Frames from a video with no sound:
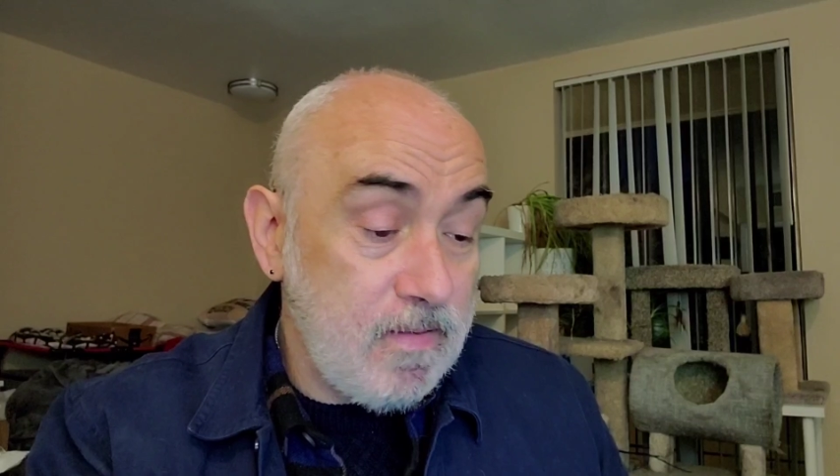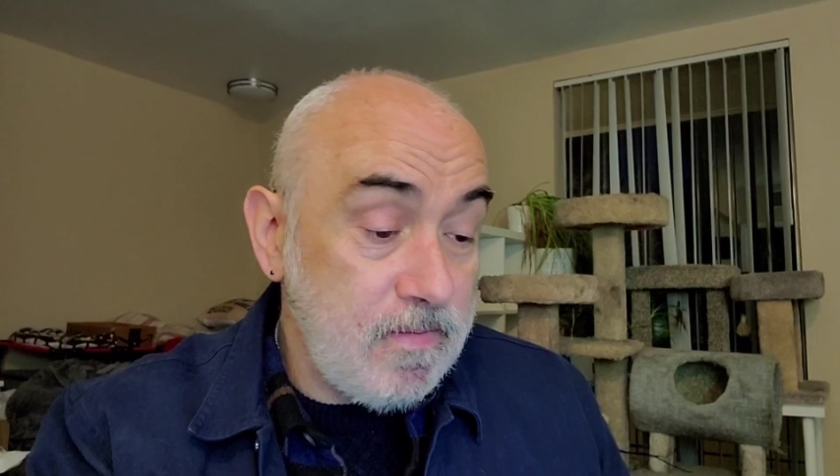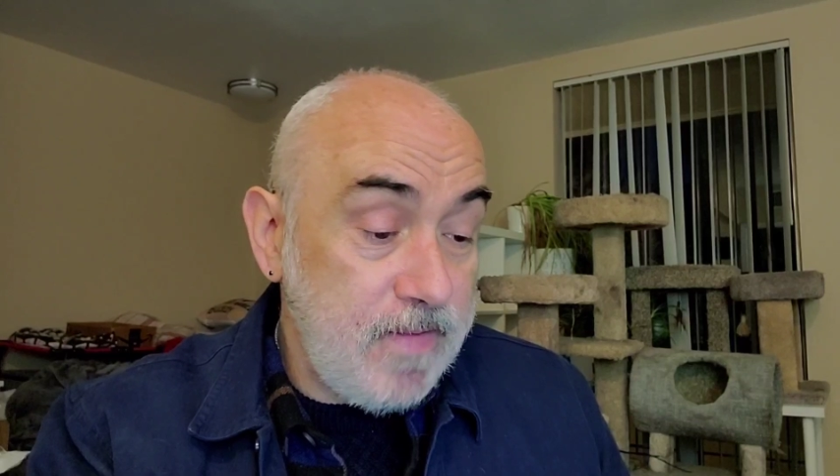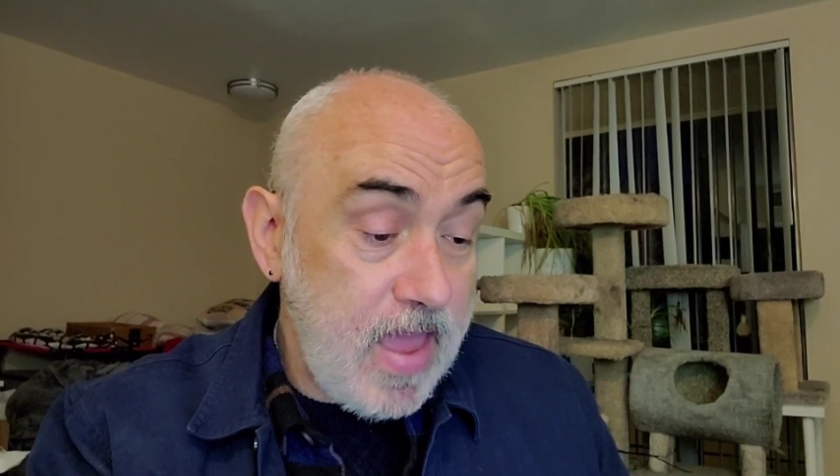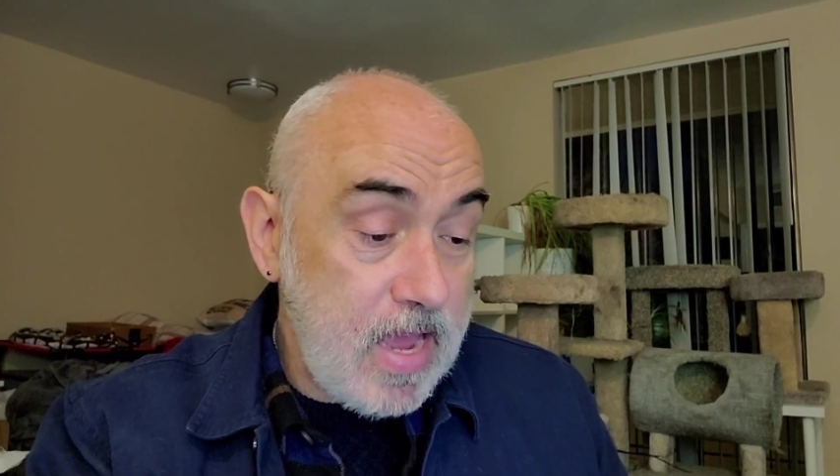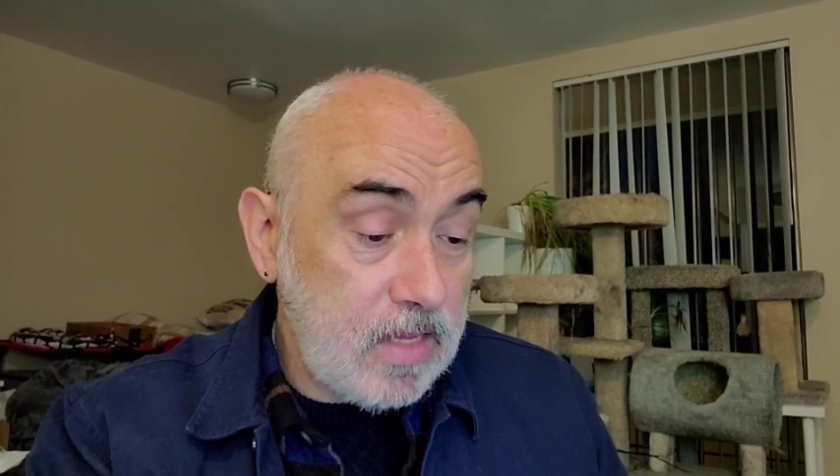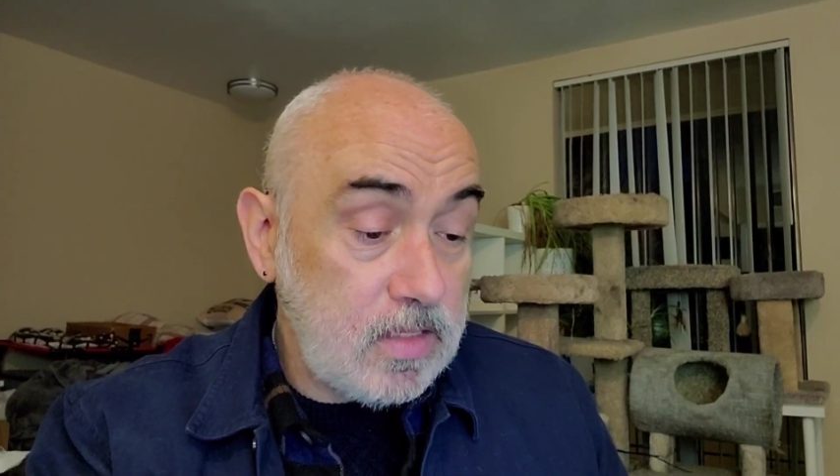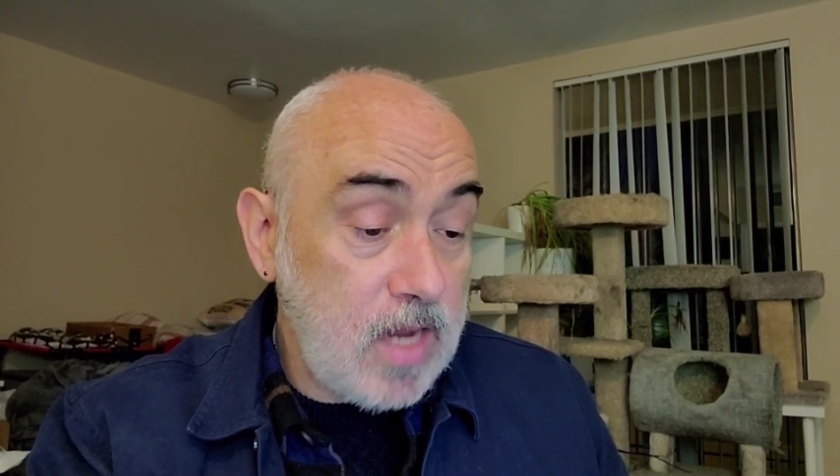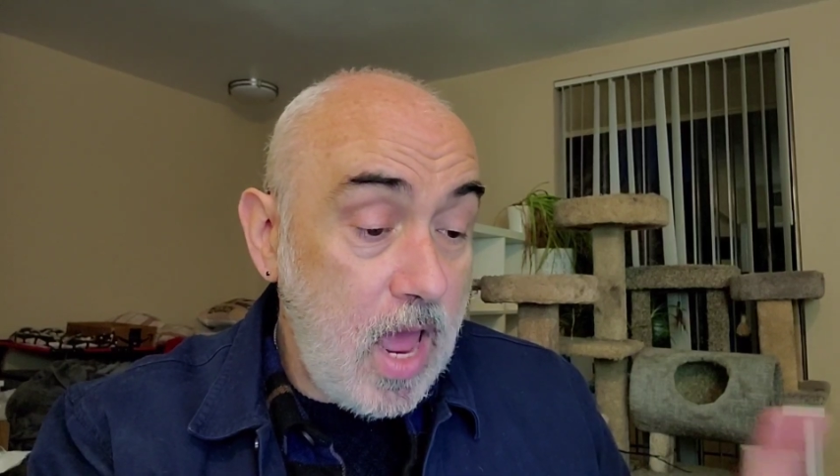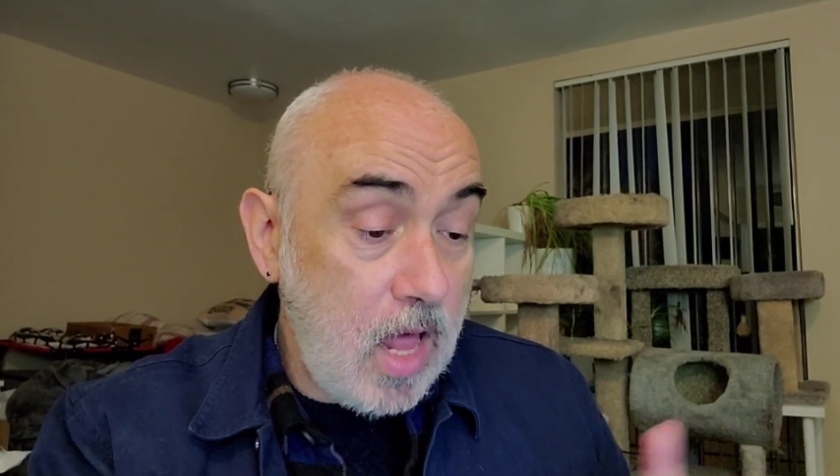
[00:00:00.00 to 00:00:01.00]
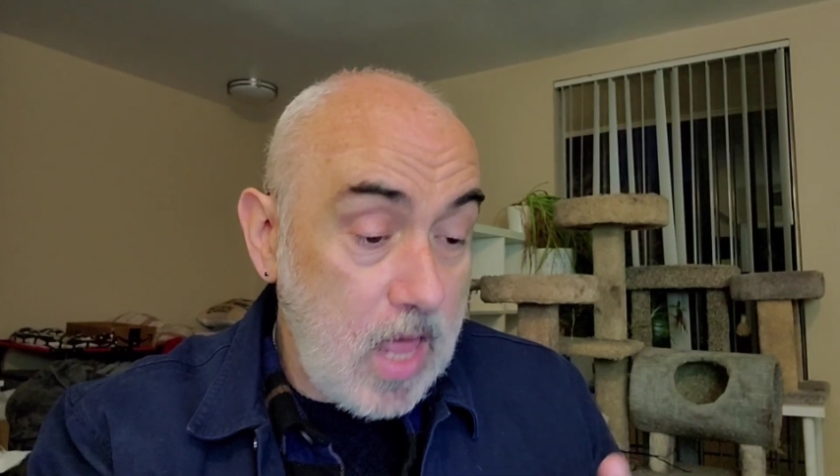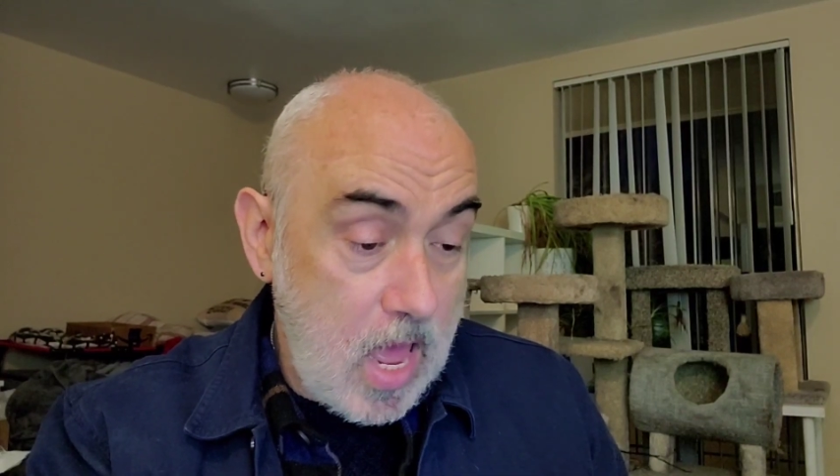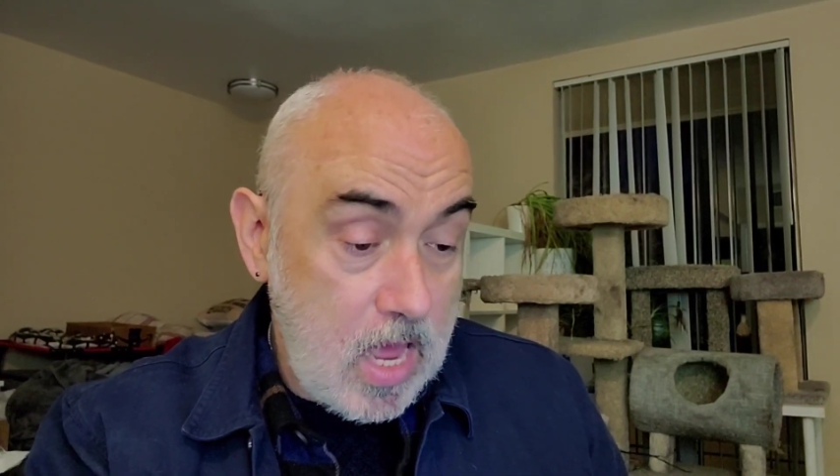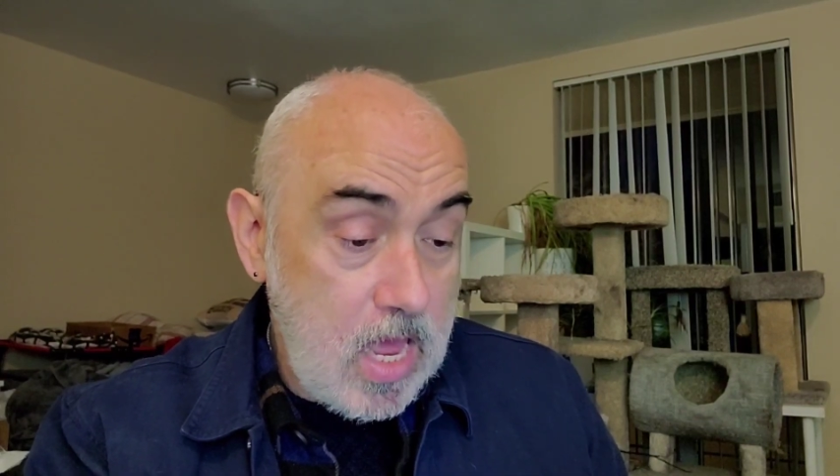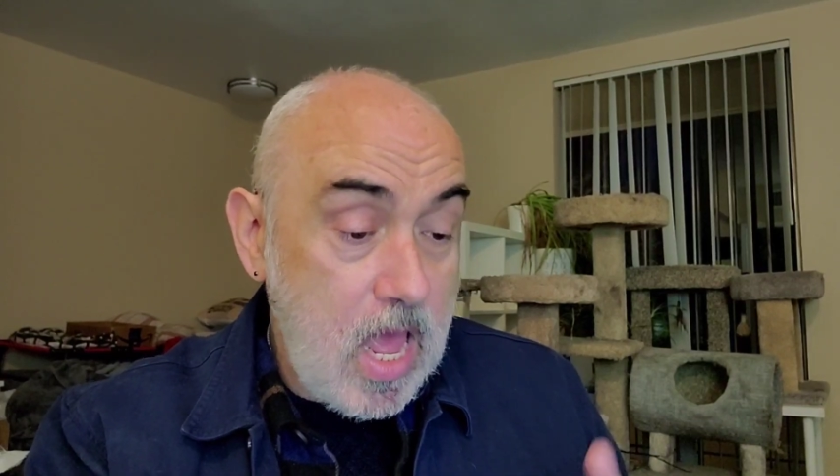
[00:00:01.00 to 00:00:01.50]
Vegas to LA,